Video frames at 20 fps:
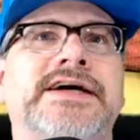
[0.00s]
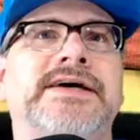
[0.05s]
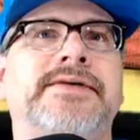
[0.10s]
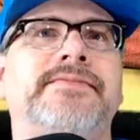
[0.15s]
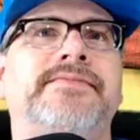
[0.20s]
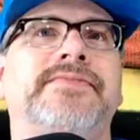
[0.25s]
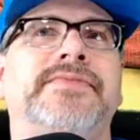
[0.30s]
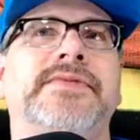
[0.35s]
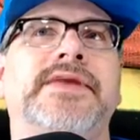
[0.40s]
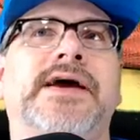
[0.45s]
uh,
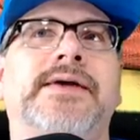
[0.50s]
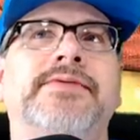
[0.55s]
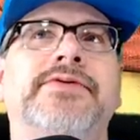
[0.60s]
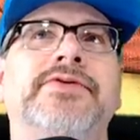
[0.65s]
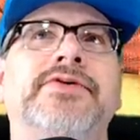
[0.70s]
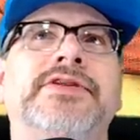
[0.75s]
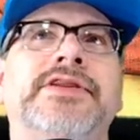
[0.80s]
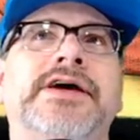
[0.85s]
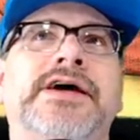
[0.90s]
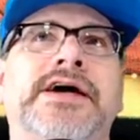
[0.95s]
I'm
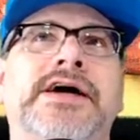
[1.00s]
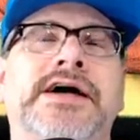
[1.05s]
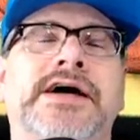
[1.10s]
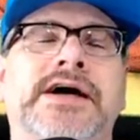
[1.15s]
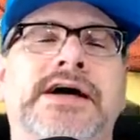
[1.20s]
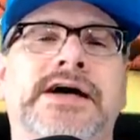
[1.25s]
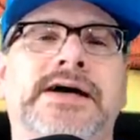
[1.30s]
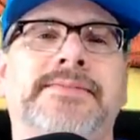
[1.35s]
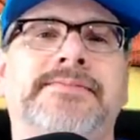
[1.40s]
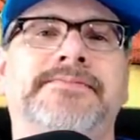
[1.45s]
doing the
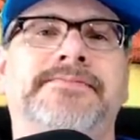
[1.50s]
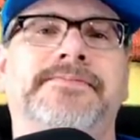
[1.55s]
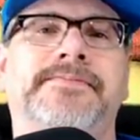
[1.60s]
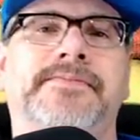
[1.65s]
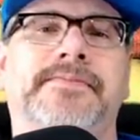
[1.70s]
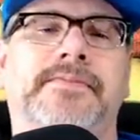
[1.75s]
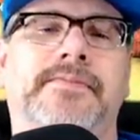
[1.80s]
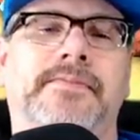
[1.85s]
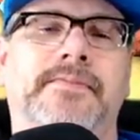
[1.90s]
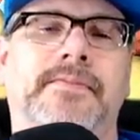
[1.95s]
uh,
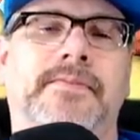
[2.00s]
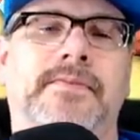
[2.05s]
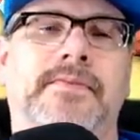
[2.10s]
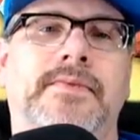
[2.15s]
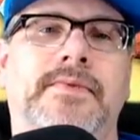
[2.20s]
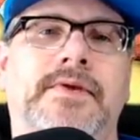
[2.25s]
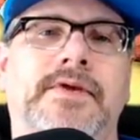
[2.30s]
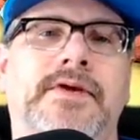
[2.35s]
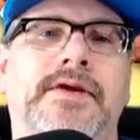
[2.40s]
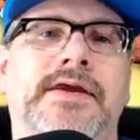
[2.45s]

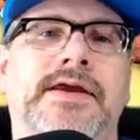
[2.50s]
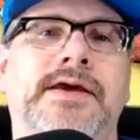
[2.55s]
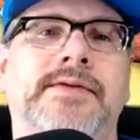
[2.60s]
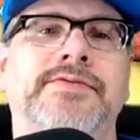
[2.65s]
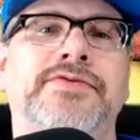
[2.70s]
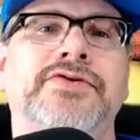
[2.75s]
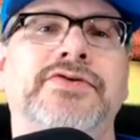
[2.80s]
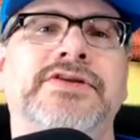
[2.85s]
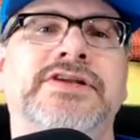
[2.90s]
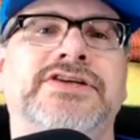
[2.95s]

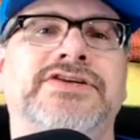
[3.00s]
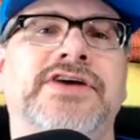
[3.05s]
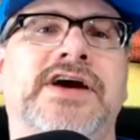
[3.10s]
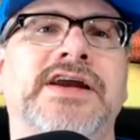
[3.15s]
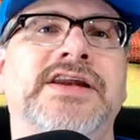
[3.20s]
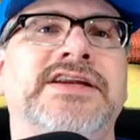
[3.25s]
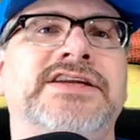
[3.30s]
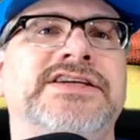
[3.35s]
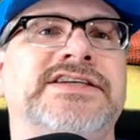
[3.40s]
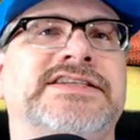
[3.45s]
I'm doing the
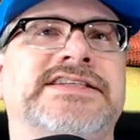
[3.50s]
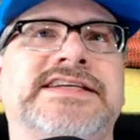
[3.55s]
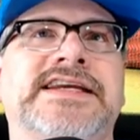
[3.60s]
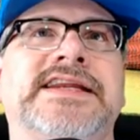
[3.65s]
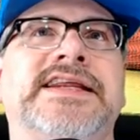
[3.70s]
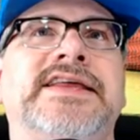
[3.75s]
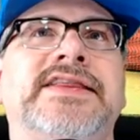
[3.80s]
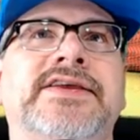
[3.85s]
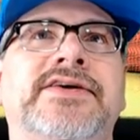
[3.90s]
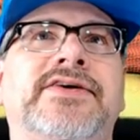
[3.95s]
trying to just
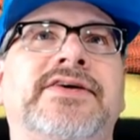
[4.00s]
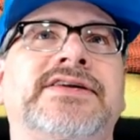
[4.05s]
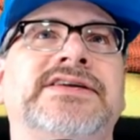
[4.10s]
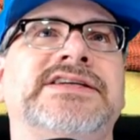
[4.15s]
get in there